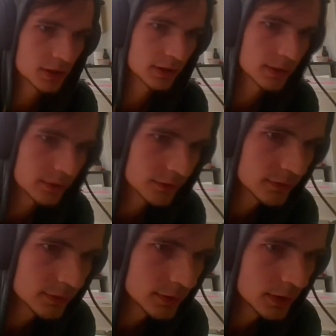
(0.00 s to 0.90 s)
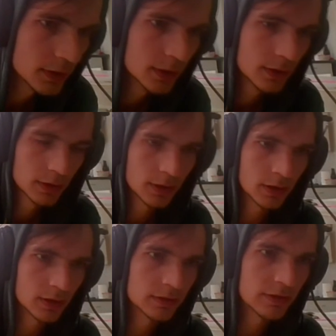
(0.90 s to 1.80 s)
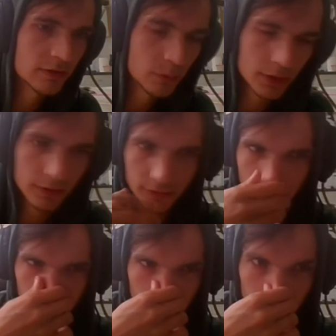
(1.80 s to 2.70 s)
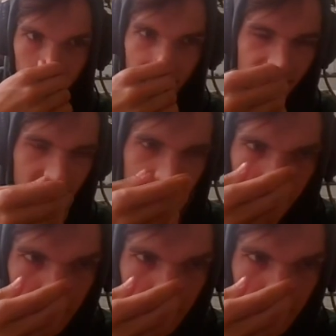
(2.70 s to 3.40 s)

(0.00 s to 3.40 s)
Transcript: I guess. This is one of the mistakes I